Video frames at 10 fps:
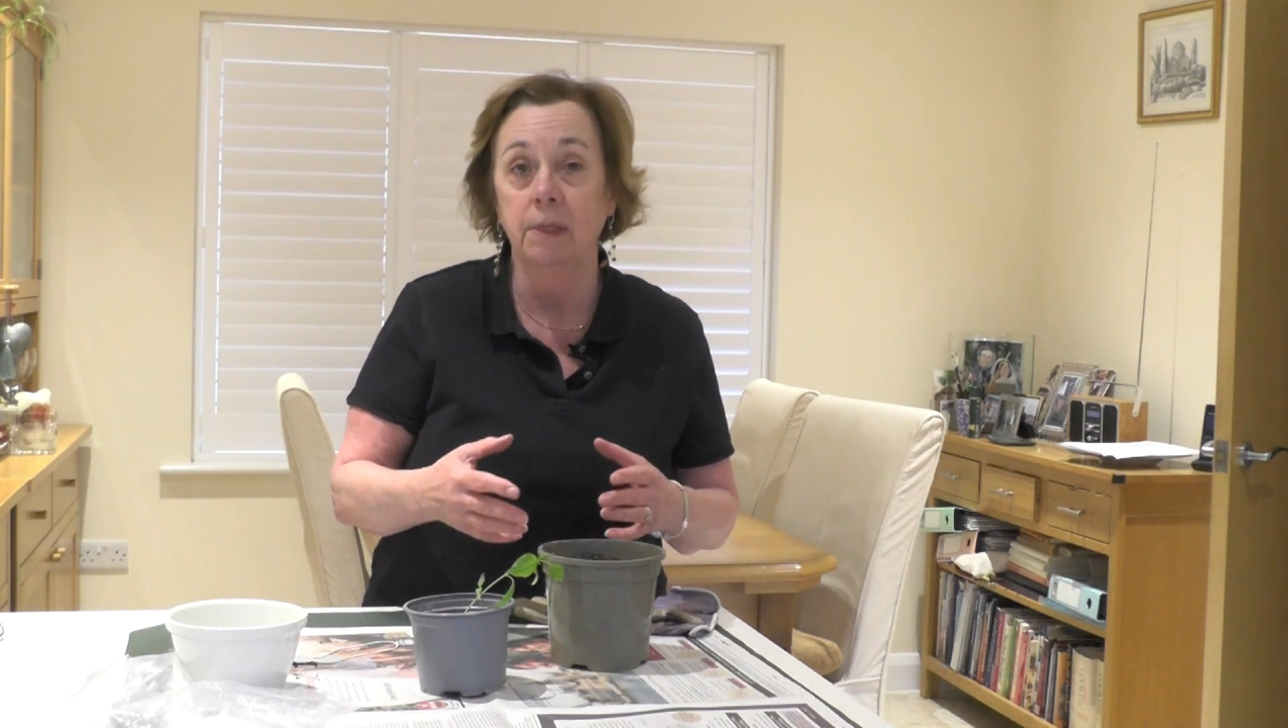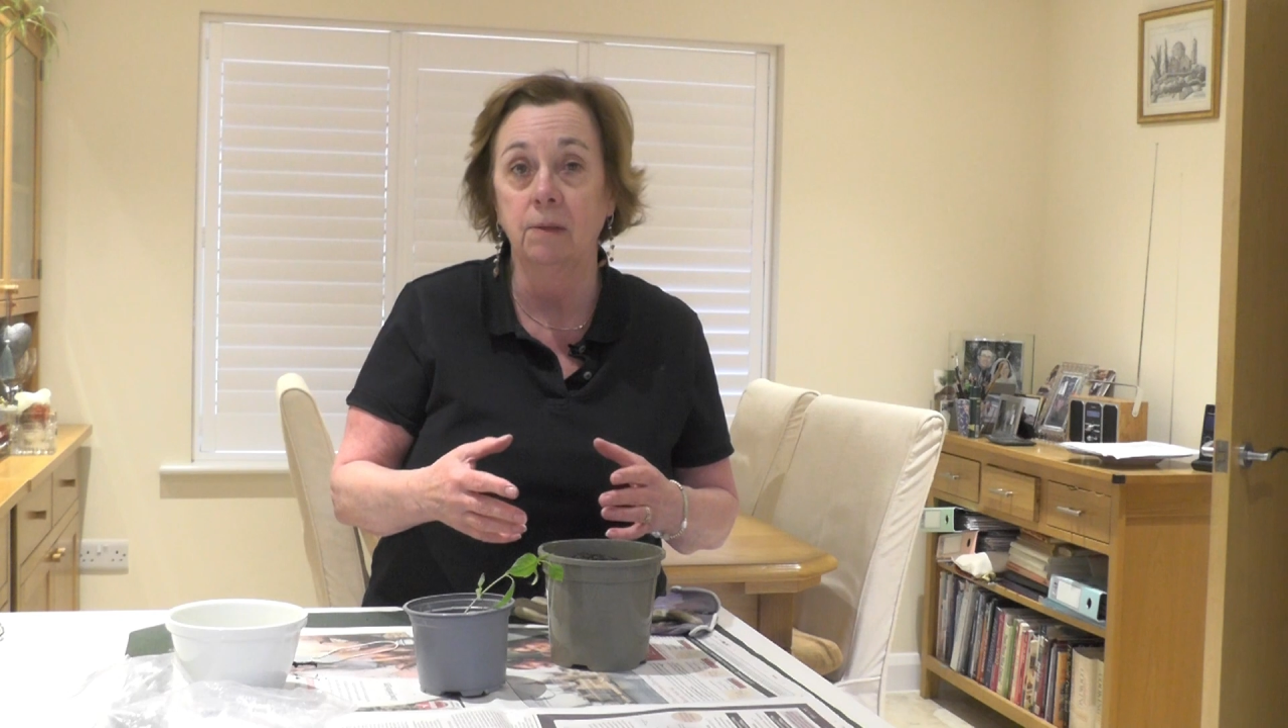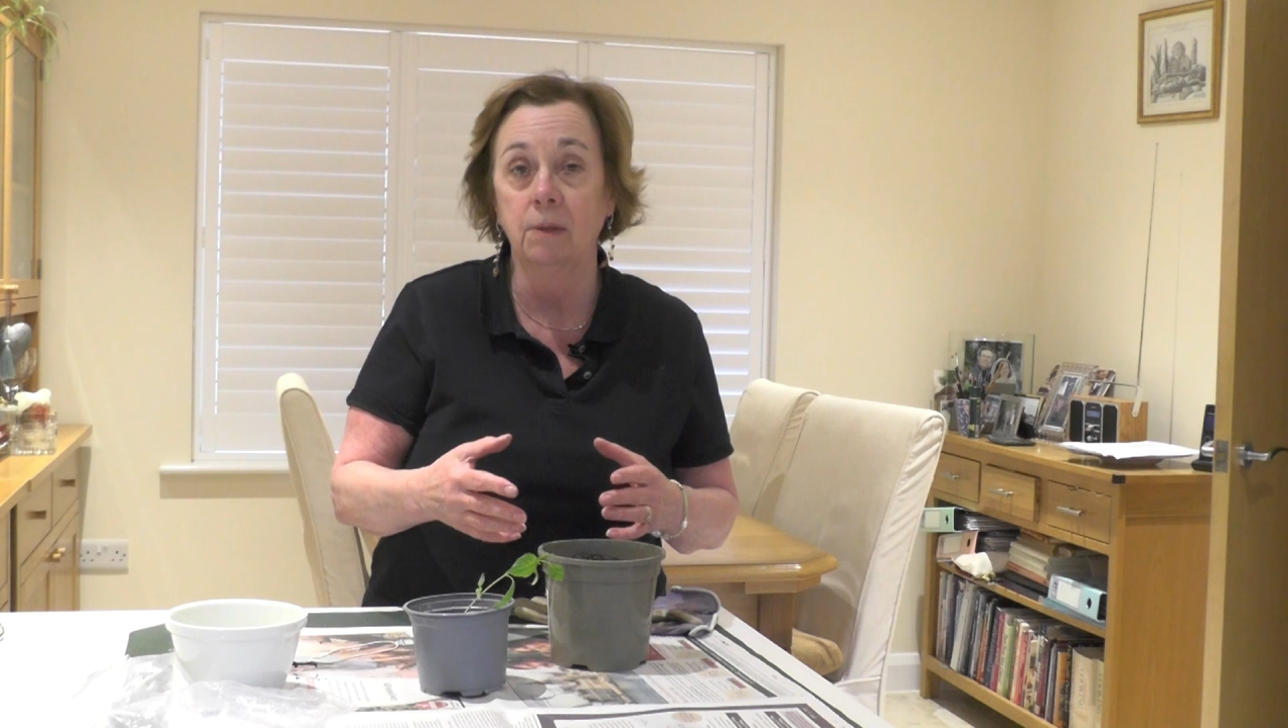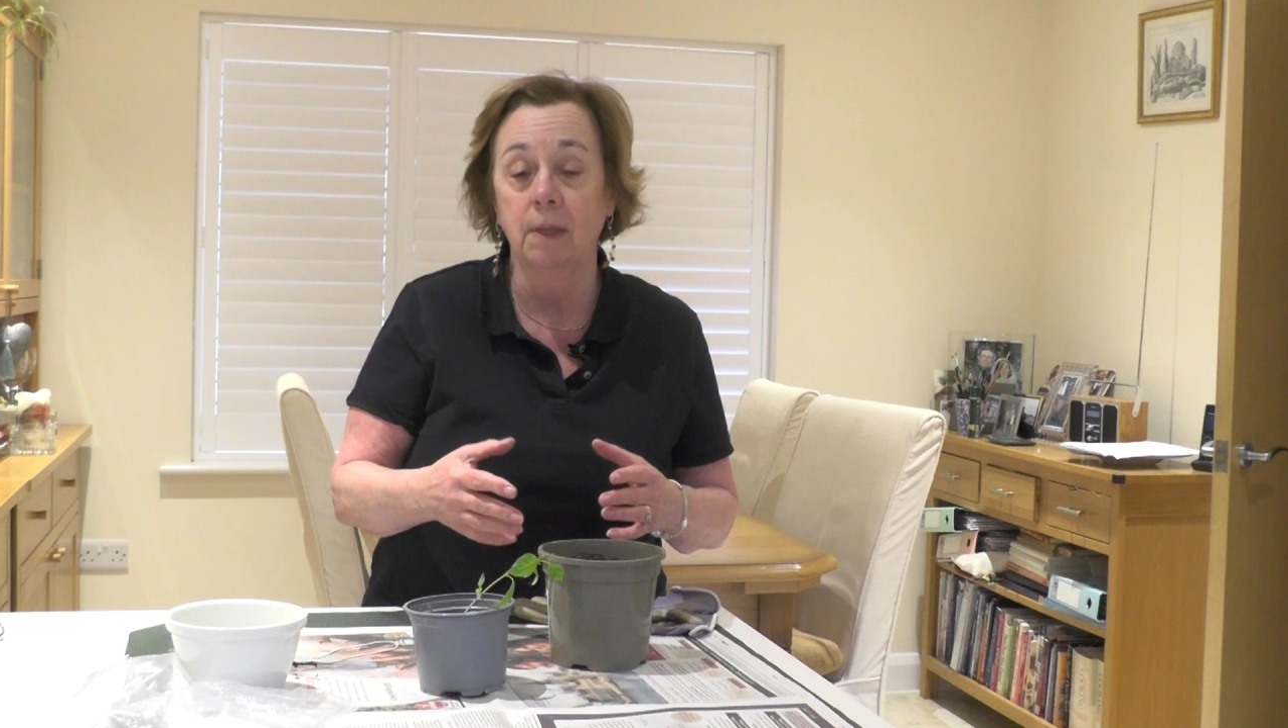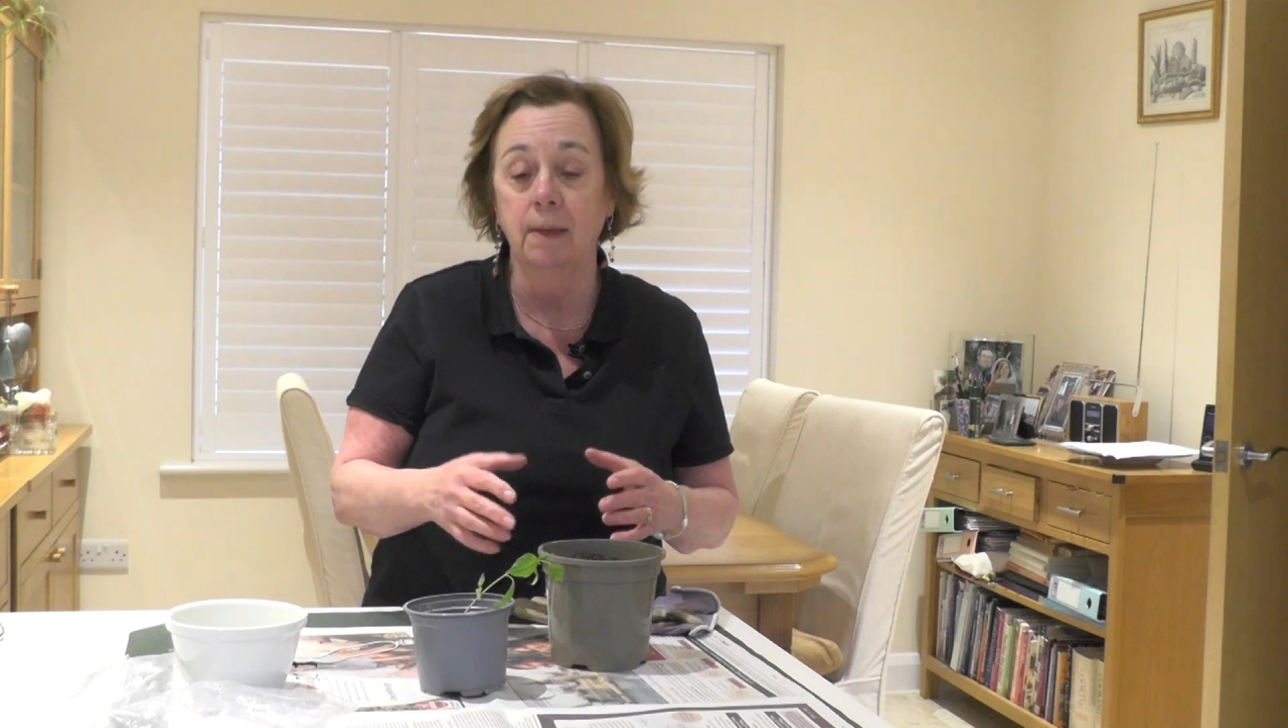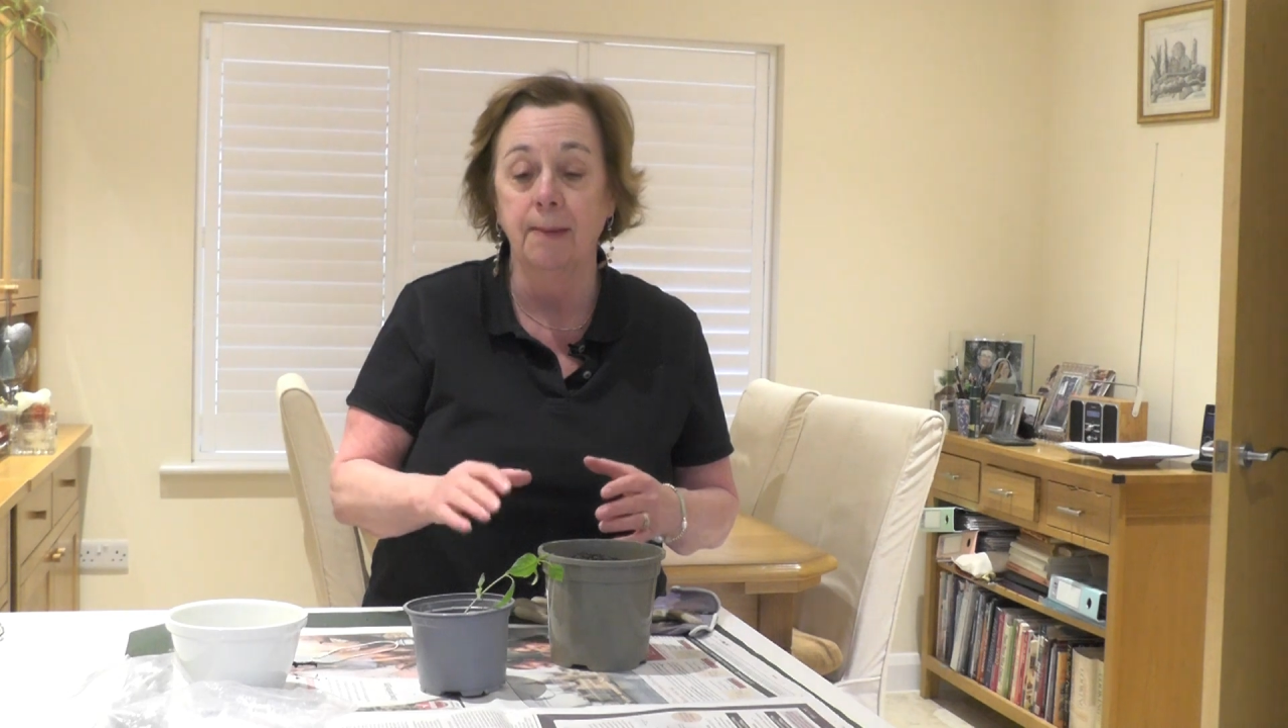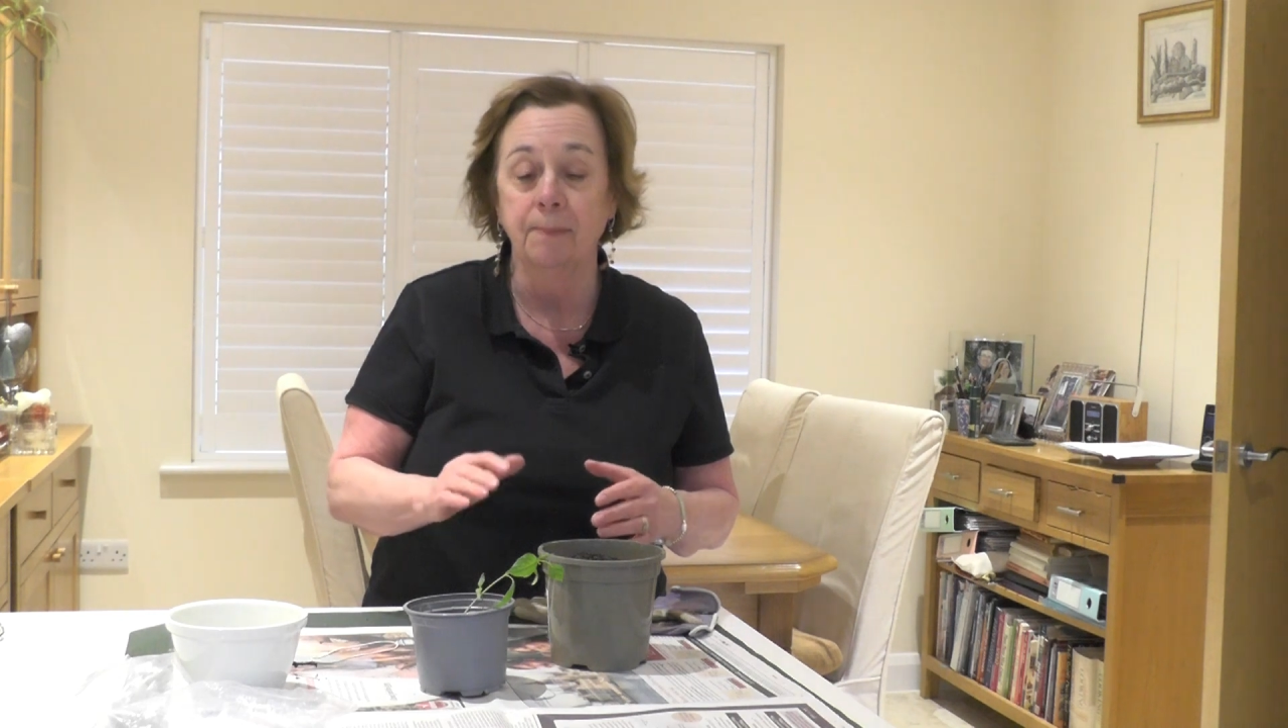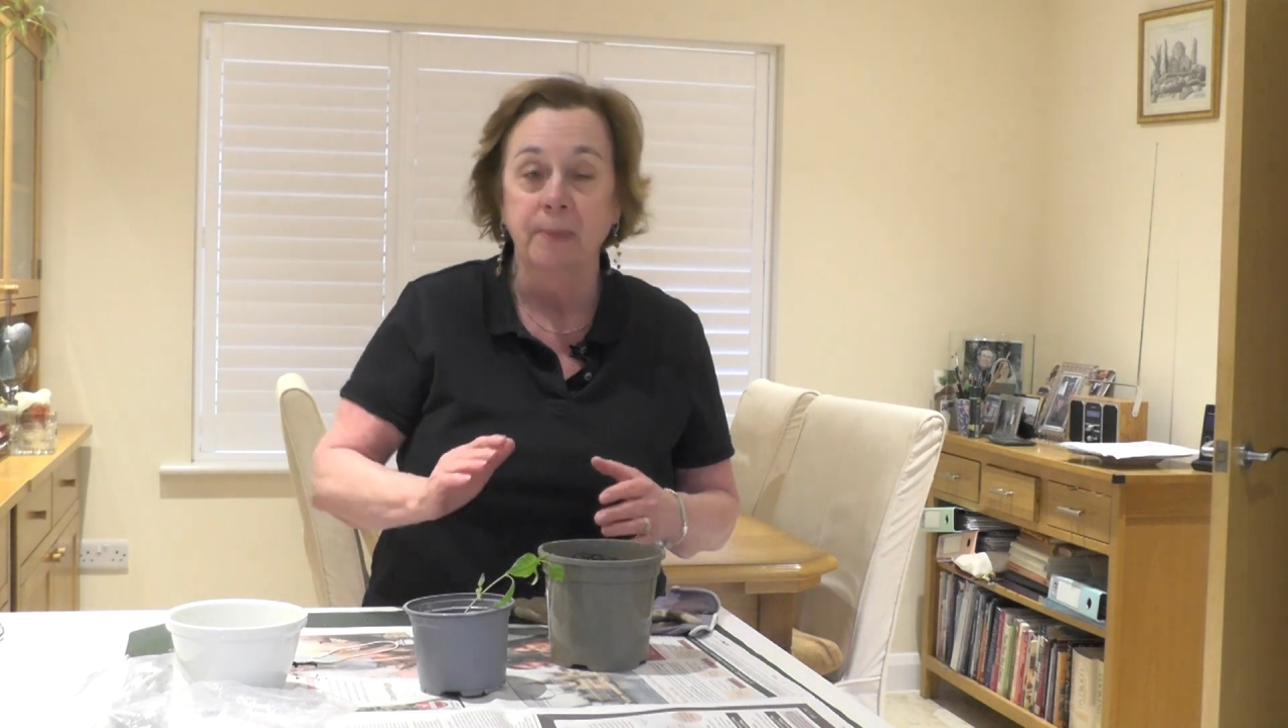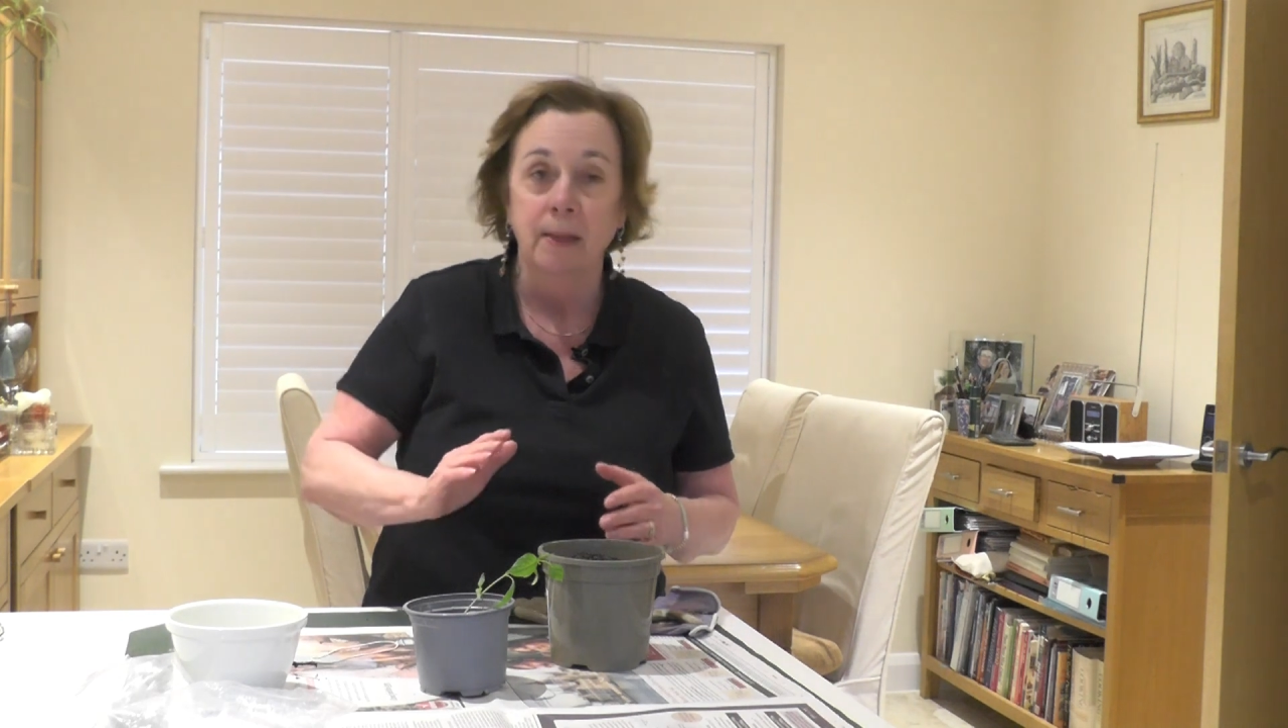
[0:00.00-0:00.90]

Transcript: good light,